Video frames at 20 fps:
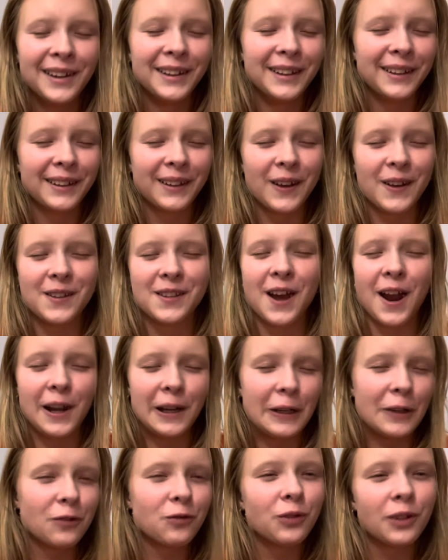because I
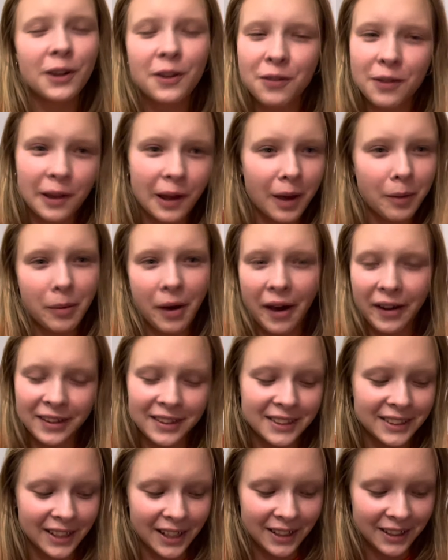didn't even want to think about
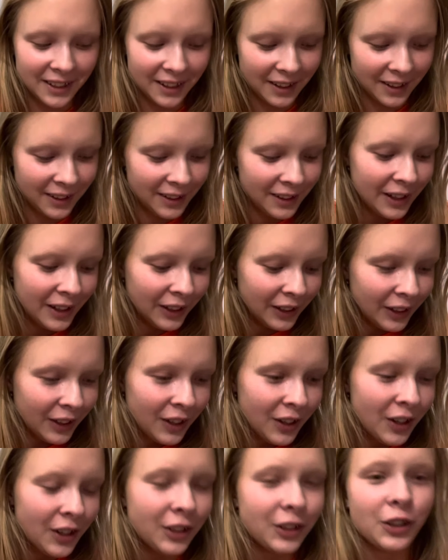us getting
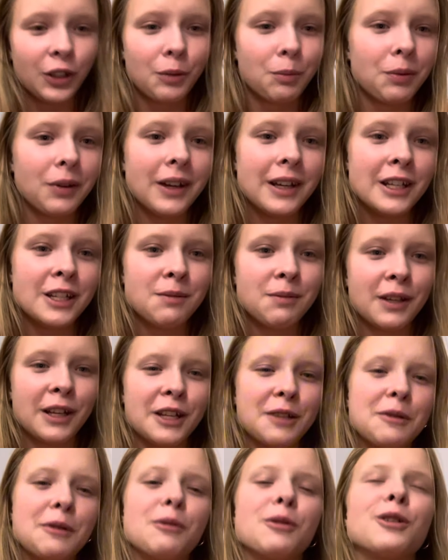third place
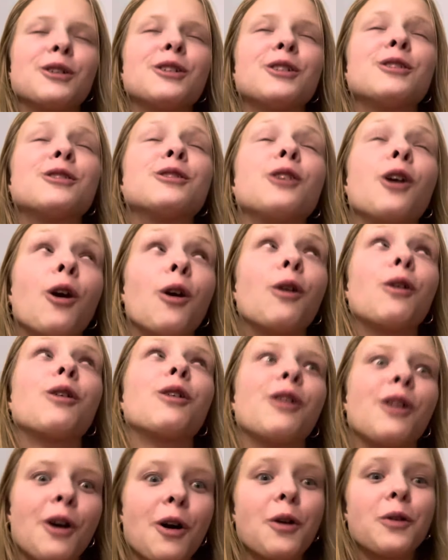because we were so
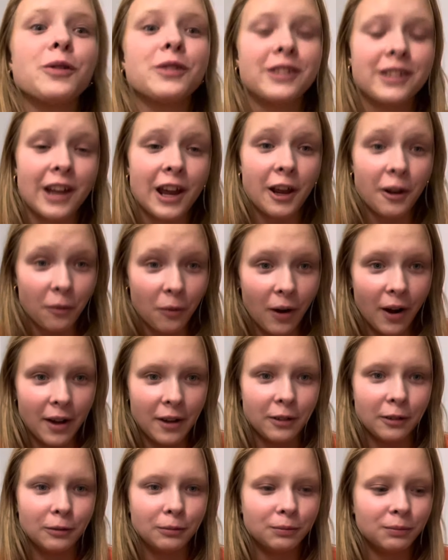close day
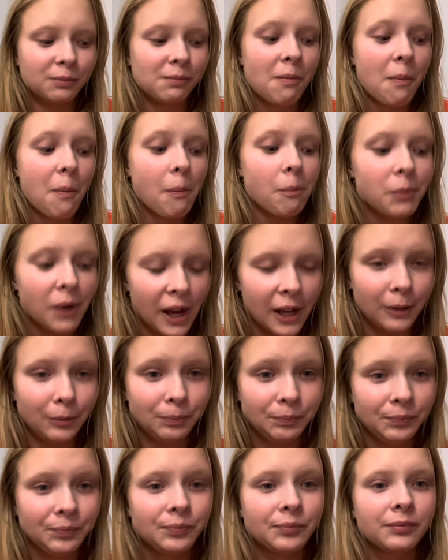one. But
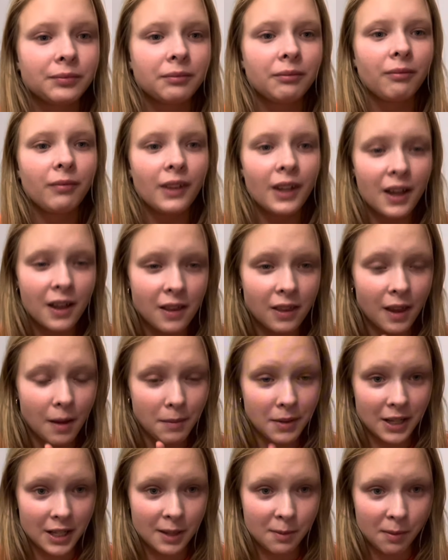let
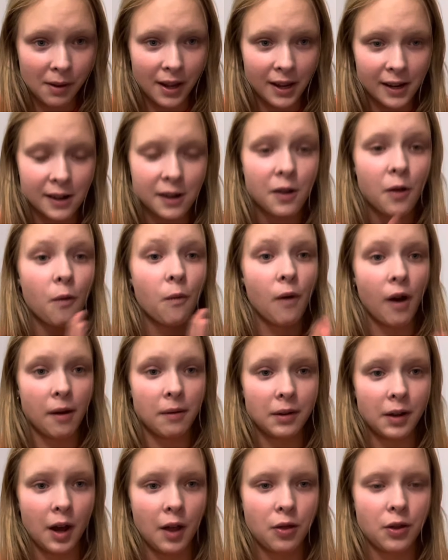me explain why
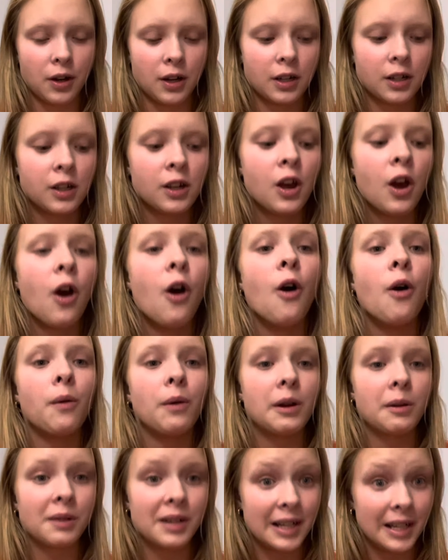we got third.
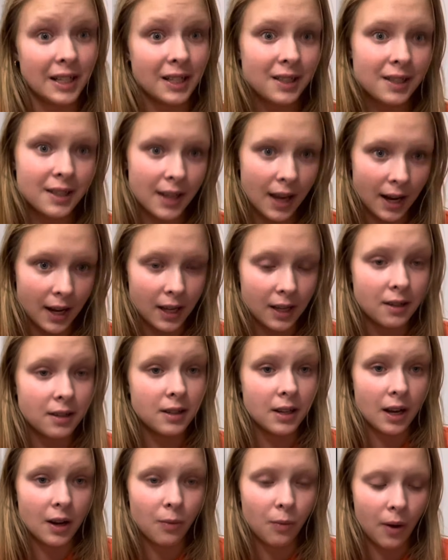We were in second
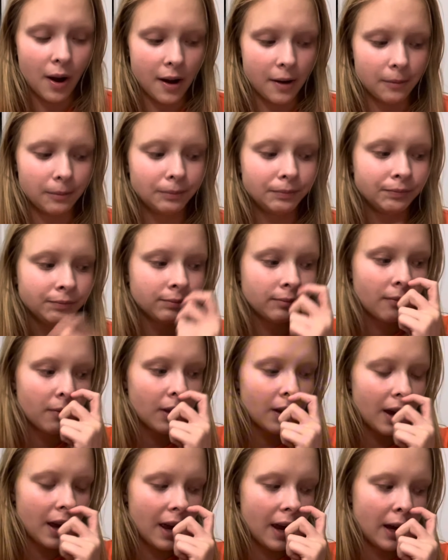day one,
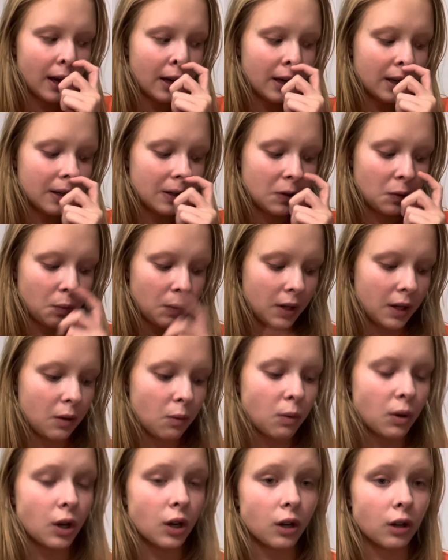and we
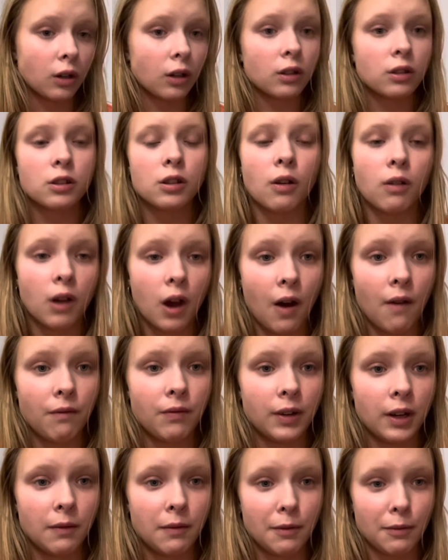were so
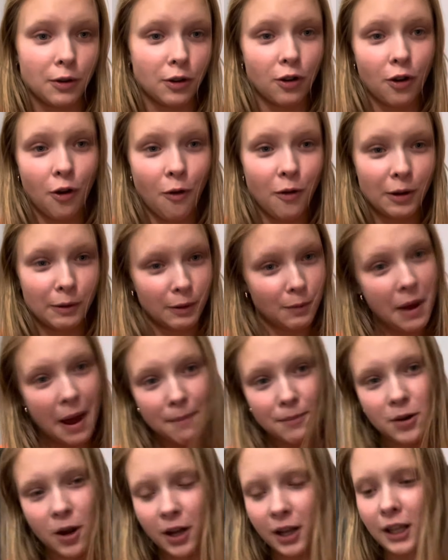confident. We were we were
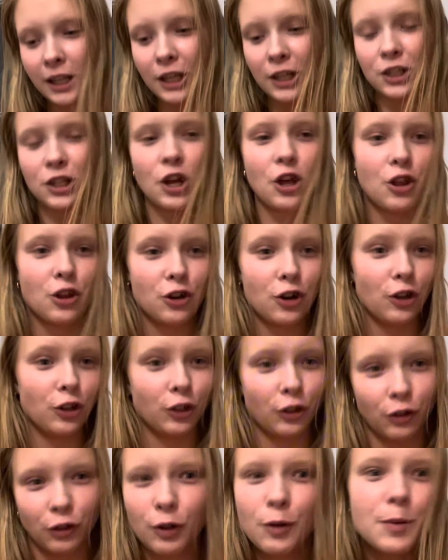pep talking each other on the
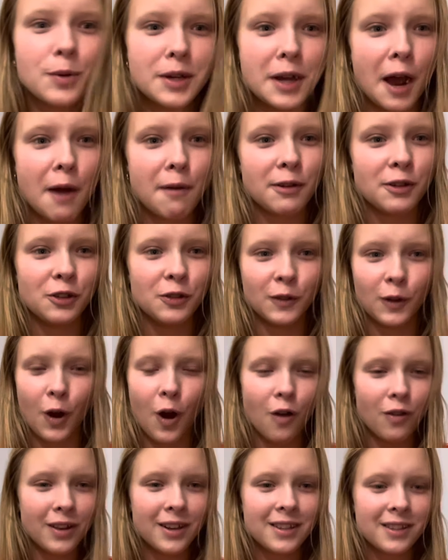group chat. We were doing
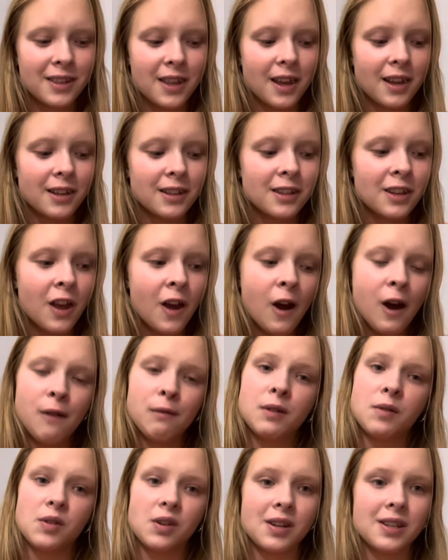all these things.
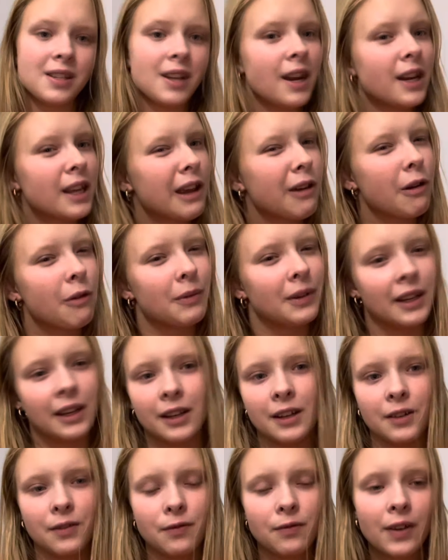We were studying what we
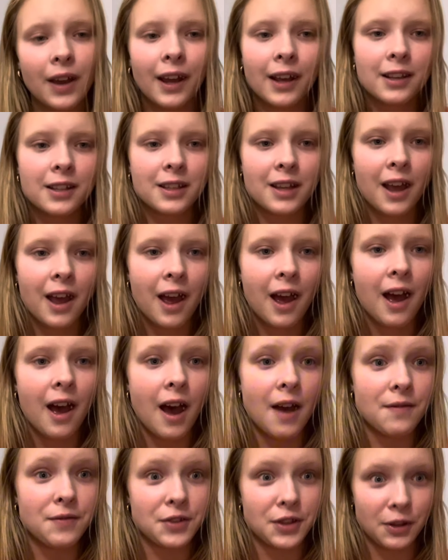needed to fix.
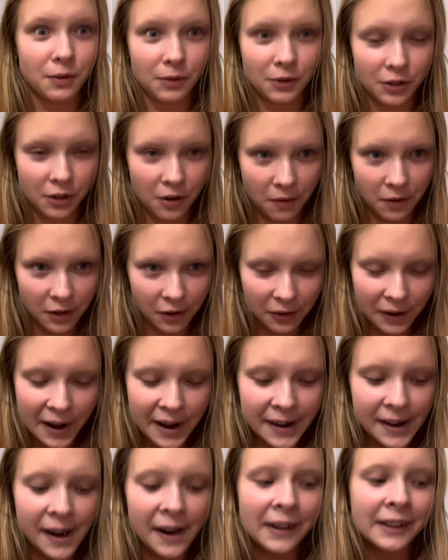Everything was going
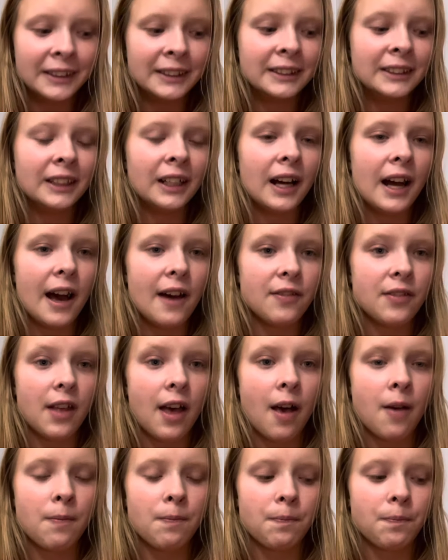great. And
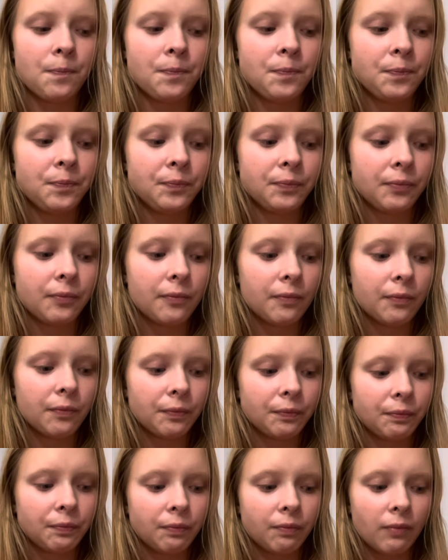then
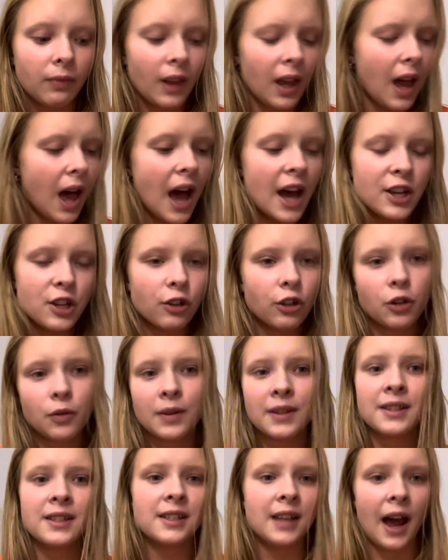I don't know
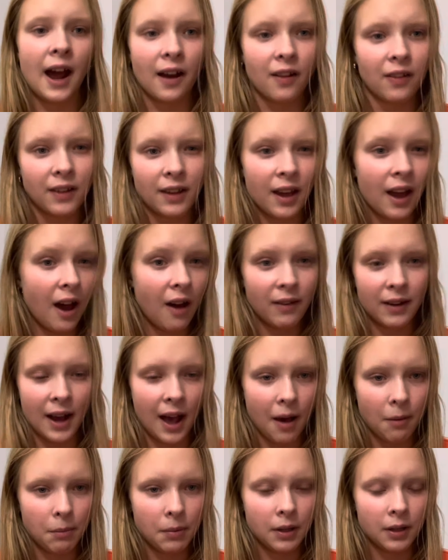exactly how it
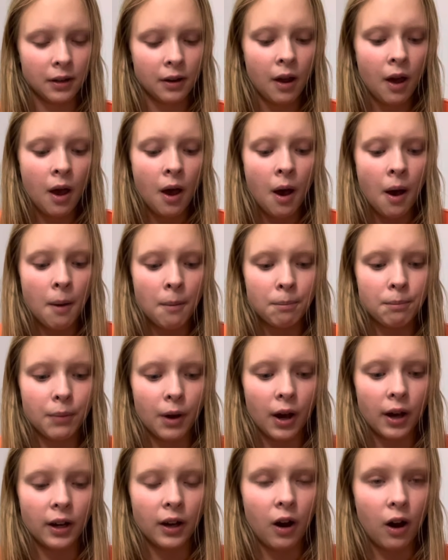happened,
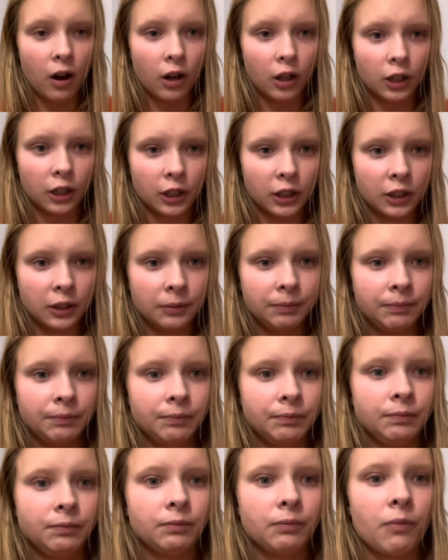but our
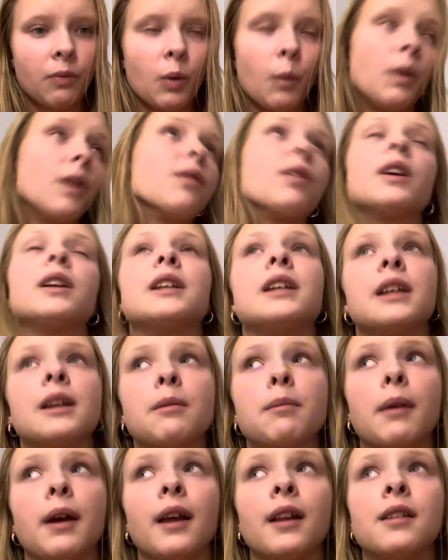one of our
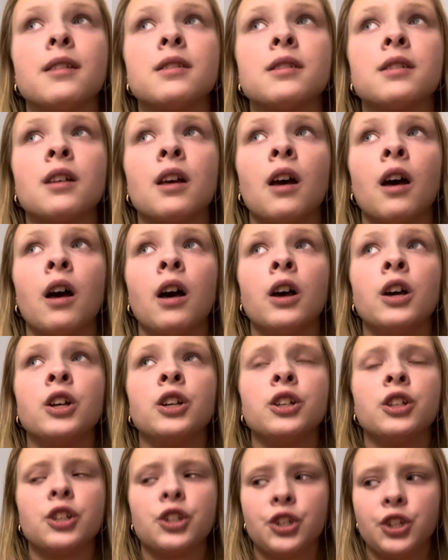teammates,
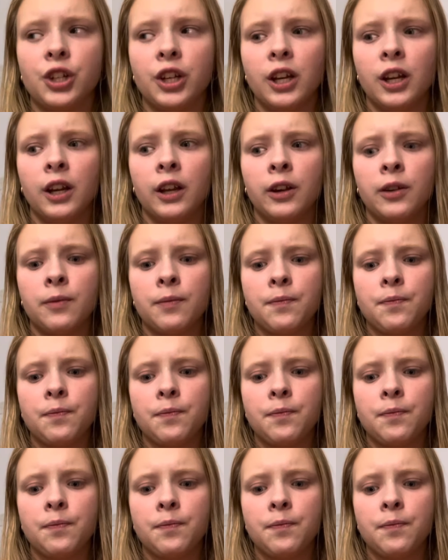she